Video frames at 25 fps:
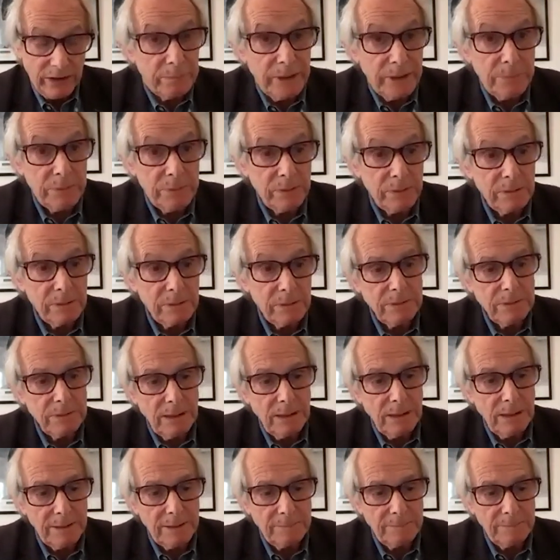people,
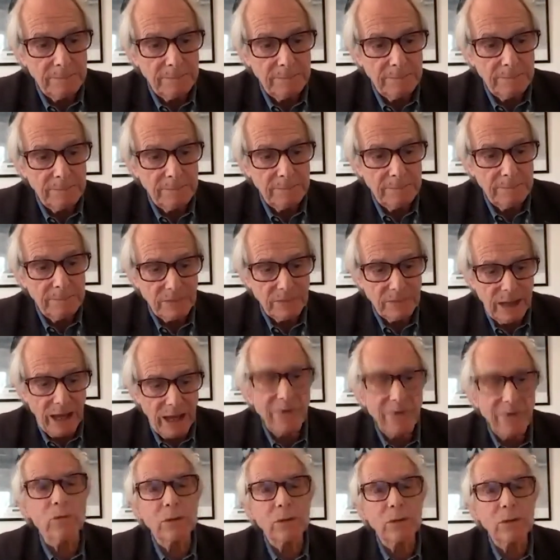
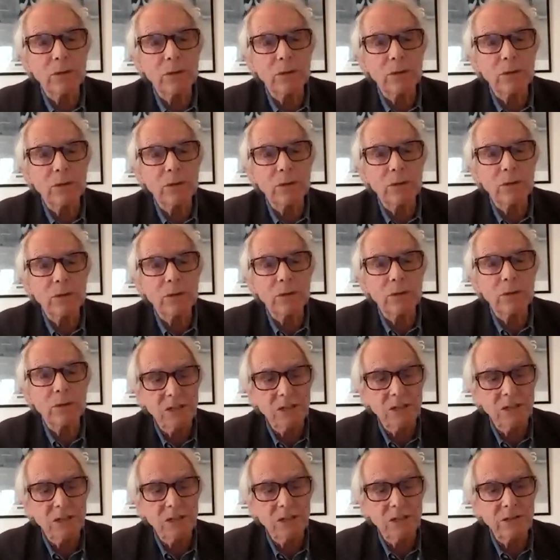everyone on trade
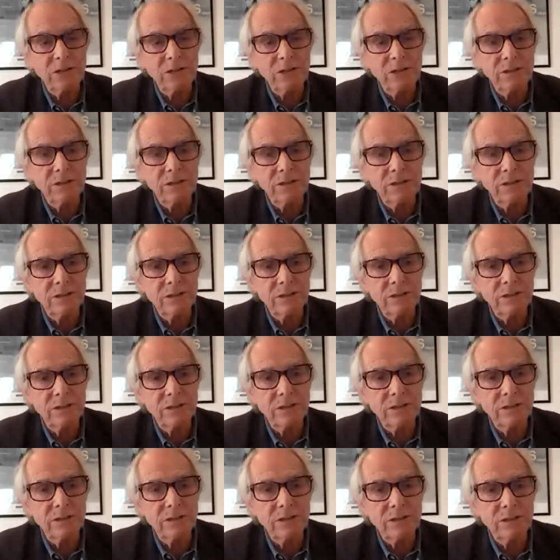union contracts, no
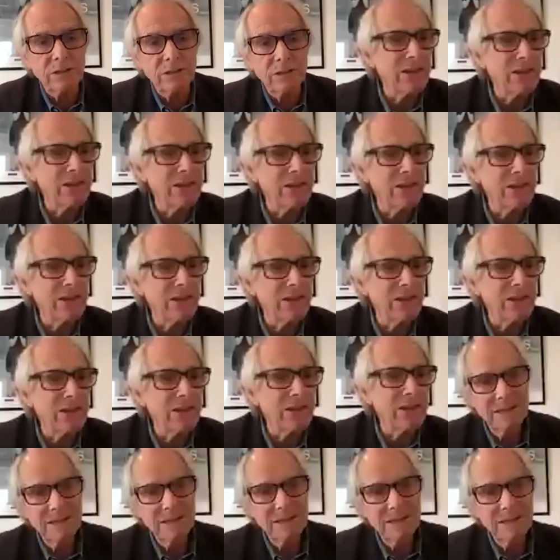outsourcing, and the rest.
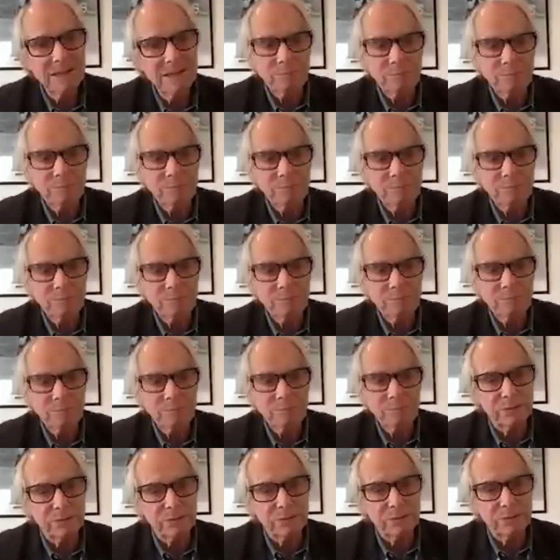Big
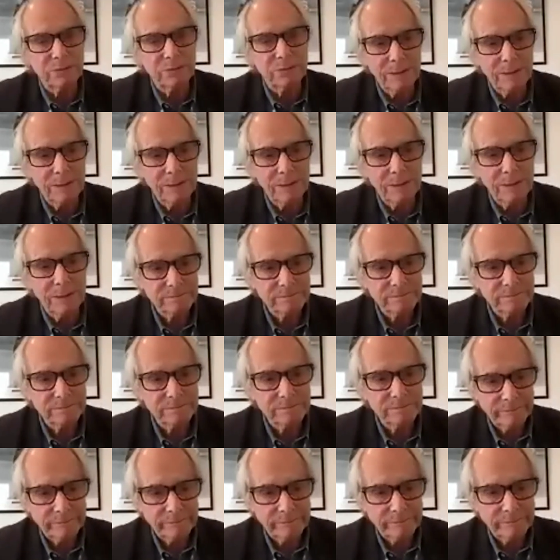housing program.
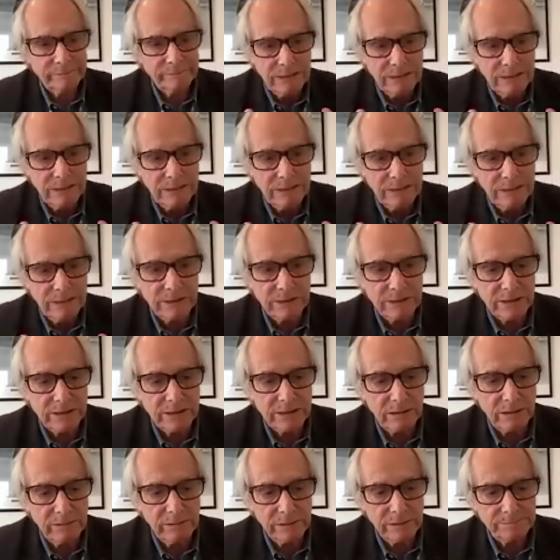And
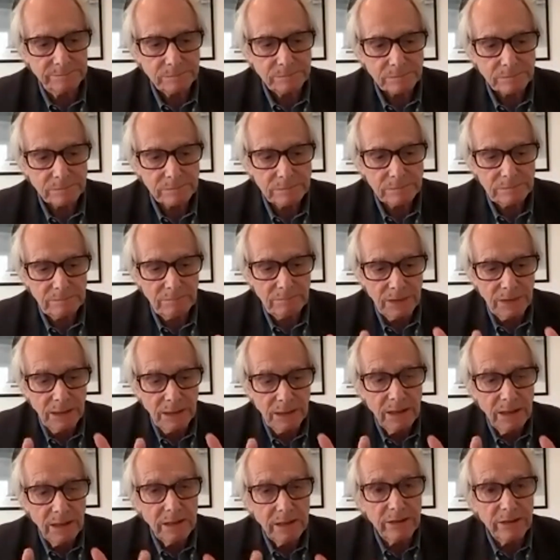so on.
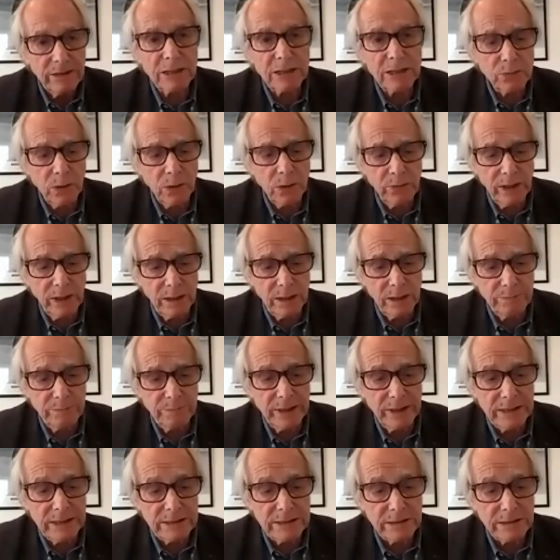That's what we are
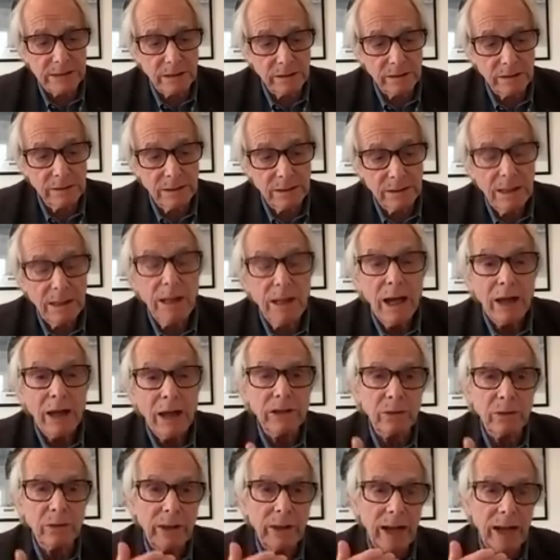based on.
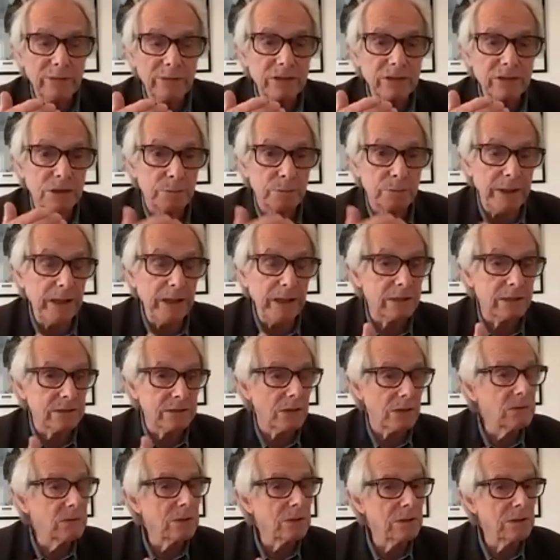And that we have
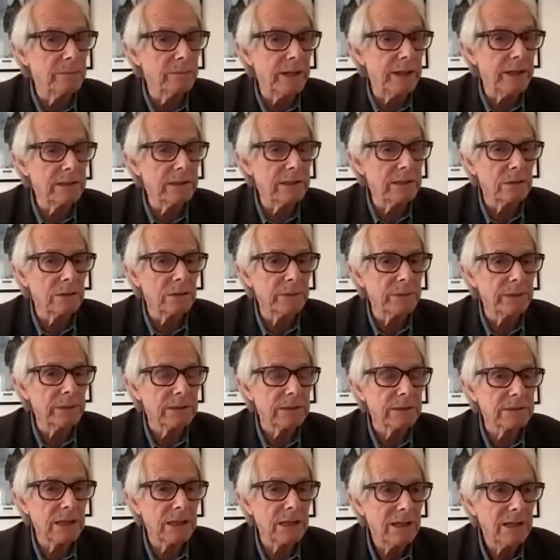speakers on all the main
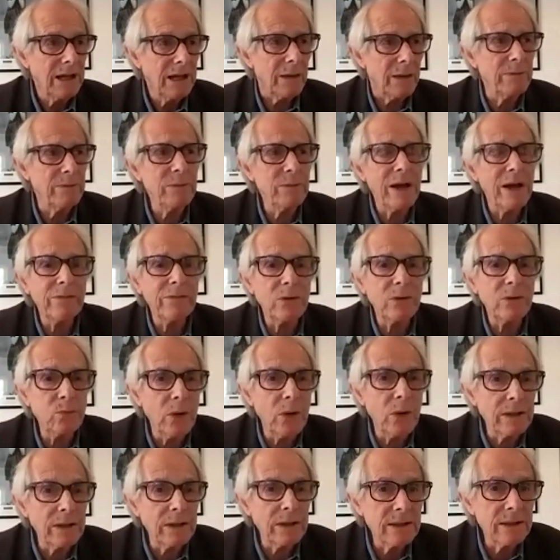topics. I mean, we have a
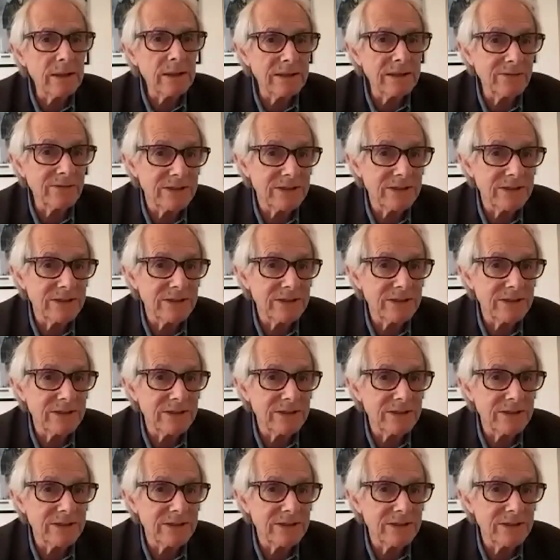wealth of